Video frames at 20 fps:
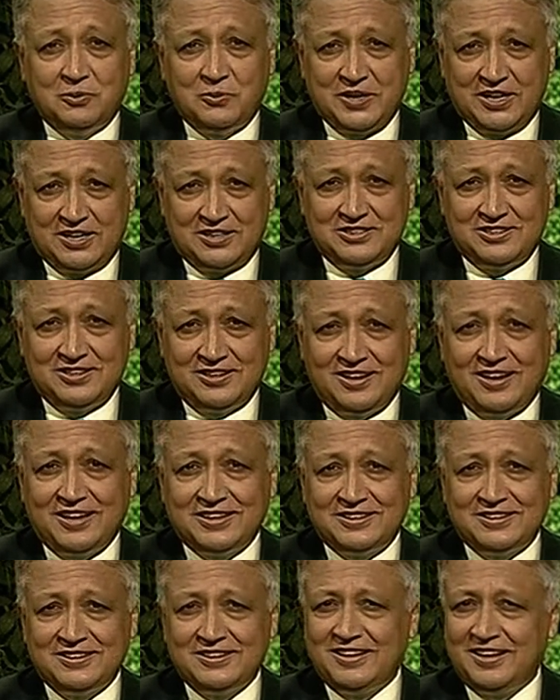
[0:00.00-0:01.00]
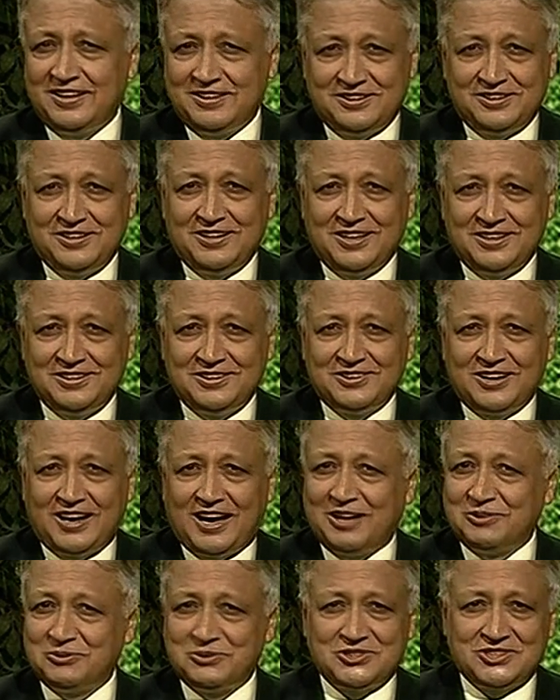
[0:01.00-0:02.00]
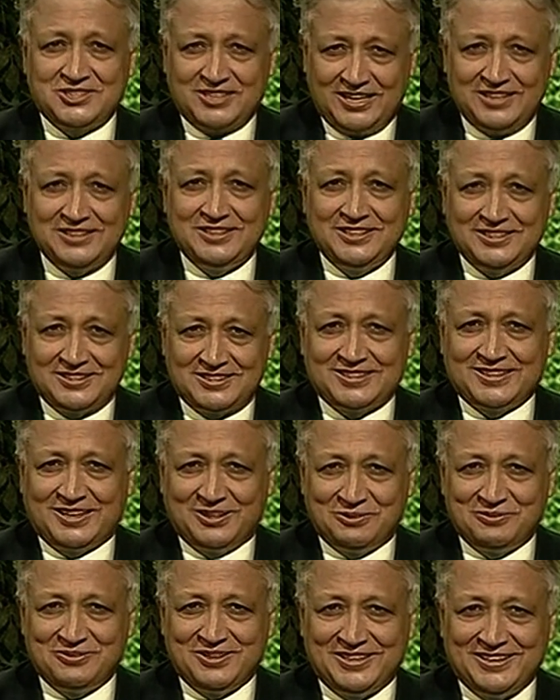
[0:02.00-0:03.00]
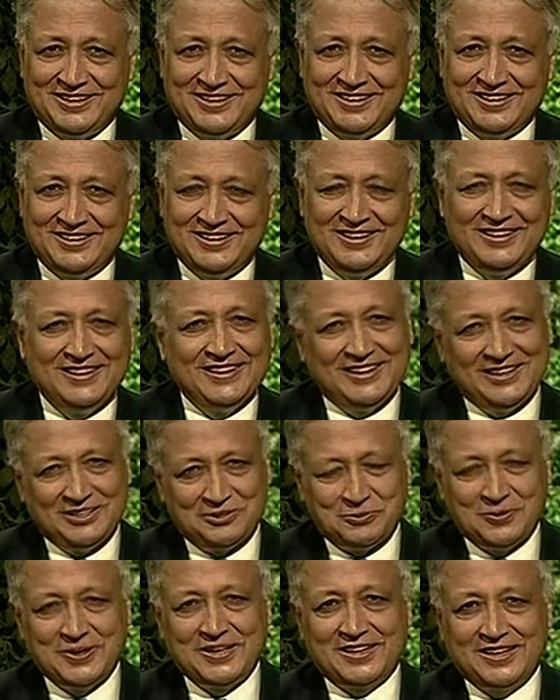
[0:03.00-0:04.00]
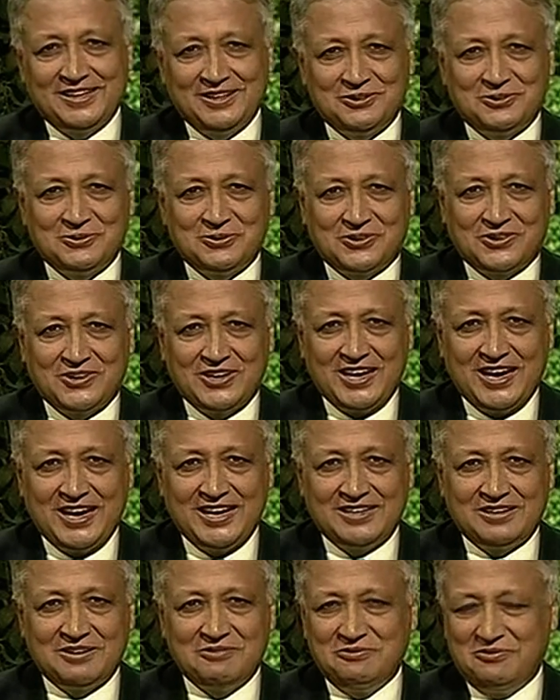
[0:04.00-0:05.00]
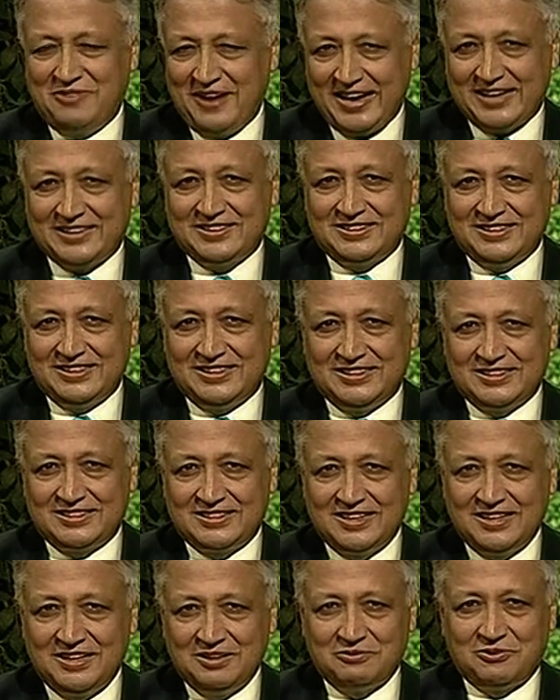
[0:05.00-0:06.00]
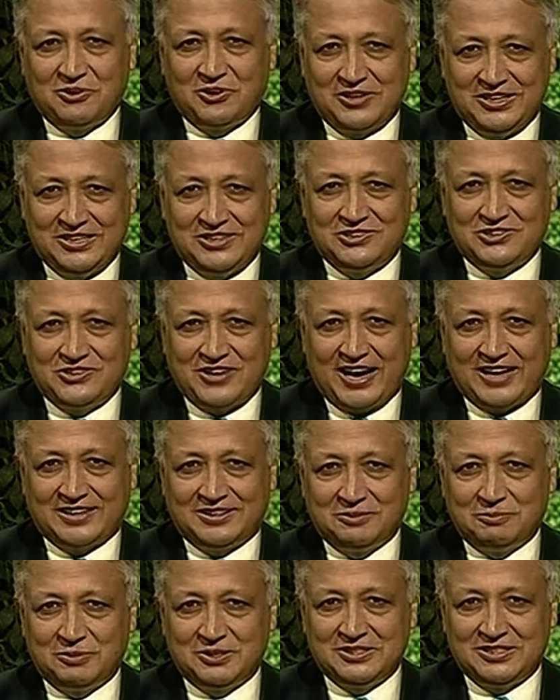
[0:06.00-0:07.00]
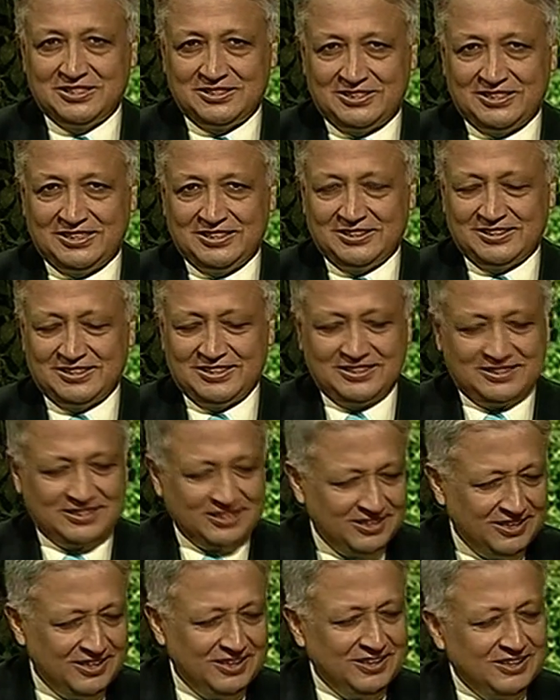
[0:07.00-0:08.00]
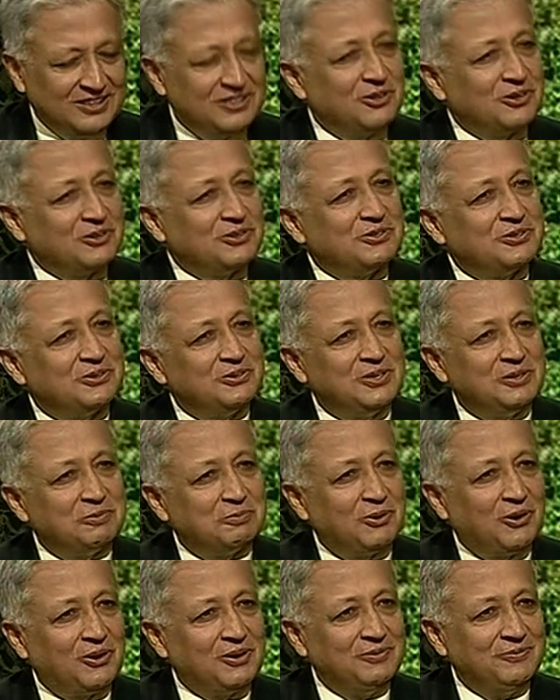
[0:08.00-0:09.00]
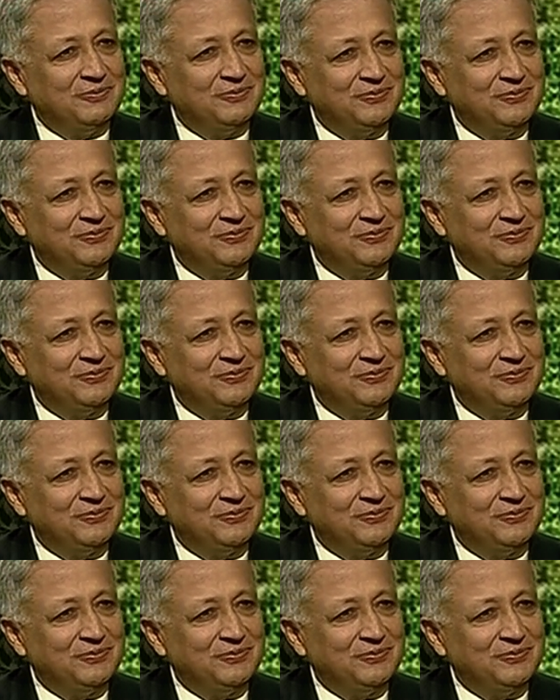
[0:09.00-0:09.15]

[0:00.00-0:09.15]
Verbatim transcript: We are delighted that another outstanding son of India is working to create vaccines for intractable diseases. Dr. Sudhir Paul,